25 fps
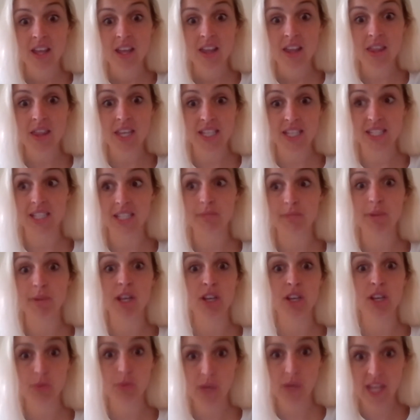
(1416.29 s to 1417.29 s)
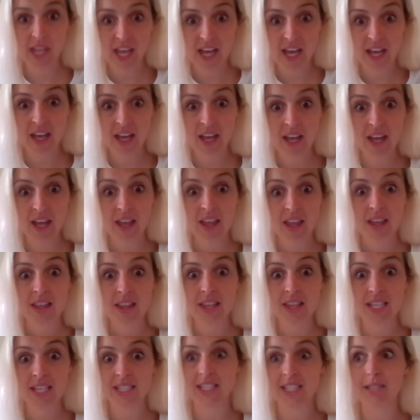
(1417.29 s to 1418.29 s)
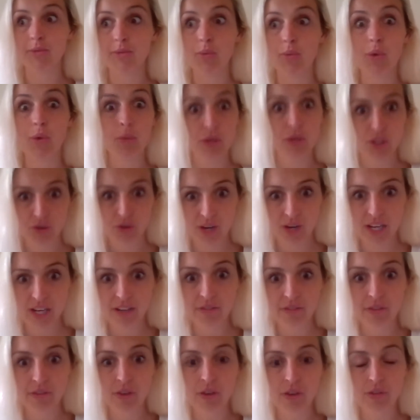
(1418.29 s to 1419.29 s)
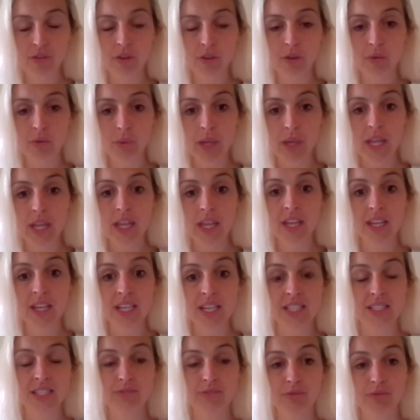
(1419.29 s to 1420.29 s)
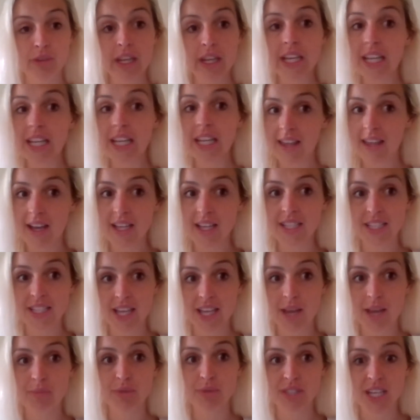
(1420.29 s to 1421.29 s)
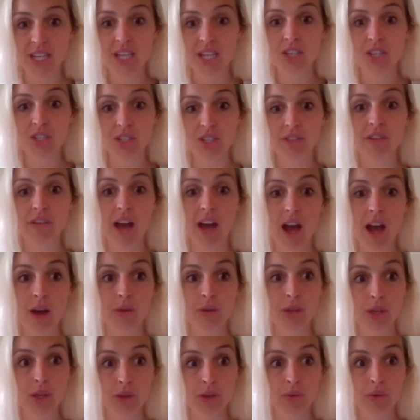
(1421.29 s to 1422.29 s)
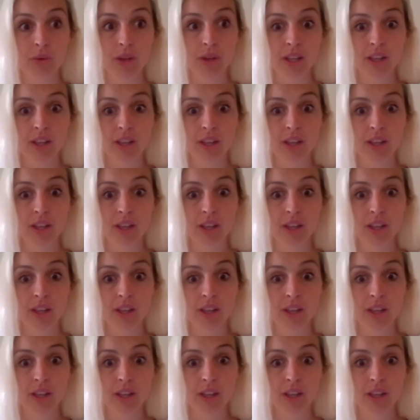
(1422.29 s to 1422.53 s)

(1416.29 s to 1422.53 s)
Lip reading: This is because we care. This is what we're training for all week. And it's really that interpretation of how you